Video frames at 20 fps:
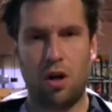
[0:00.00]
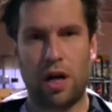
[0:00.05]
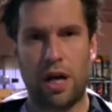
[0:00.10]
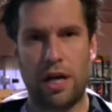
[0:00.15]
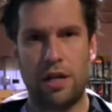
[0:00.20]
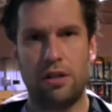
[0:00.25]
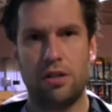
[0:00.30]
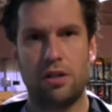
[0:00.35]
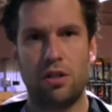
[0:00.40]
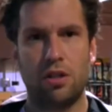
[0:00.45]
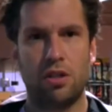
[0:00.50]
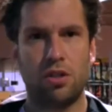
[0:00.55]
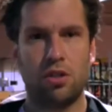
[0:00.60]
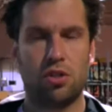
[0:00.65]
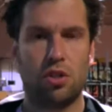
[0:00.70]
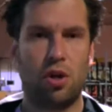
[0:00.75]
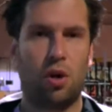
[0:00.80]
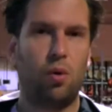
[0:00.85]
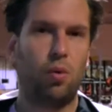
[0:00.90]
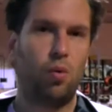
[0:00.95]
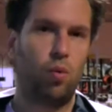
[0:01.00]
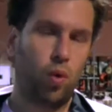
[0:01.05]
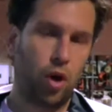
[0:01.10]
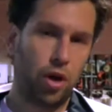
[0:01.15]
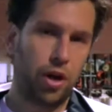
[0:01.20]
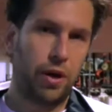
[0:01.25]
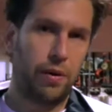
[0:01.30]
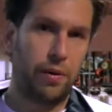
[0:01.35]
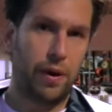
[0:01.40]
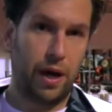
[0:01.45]
Okay, so
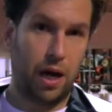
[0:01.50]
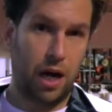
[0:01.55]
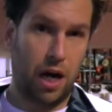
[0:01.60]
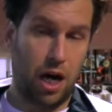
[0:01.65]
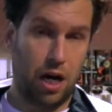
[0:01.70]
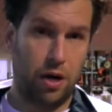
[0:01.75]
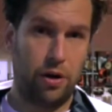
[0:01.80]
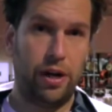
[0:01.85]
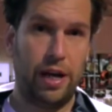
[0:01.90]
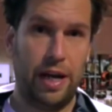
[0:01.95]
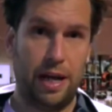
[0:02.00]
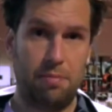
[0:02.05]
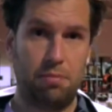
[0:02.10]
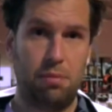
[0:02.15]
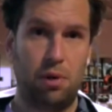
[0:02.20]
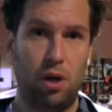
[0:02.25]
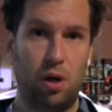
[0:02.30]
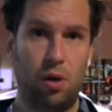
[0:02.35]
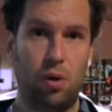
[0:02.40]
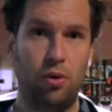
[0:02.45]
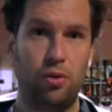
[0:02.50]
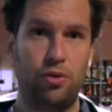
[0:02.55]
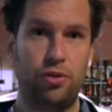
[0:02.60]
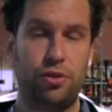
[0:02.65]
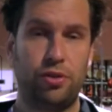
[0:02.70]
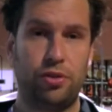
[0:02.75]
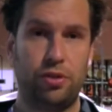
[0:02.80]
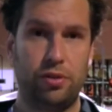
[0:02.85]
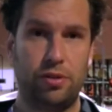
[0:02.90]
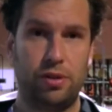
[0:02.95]
what are RM
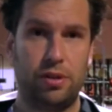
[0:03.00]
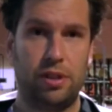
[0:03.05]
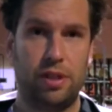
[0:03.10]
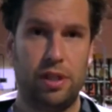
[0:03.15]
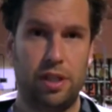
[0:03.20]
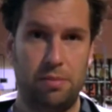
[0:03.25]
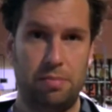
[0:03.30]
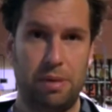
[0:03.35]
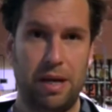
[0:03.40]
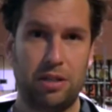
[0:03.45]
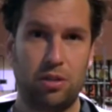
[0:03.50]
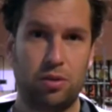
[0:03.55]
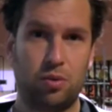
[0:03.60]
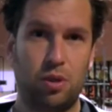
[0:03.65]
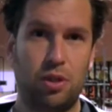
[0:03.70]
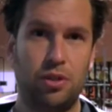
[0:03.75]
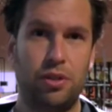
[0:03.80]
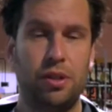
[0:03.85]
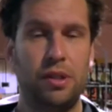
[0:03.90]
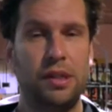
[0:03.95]
loads in a back squat?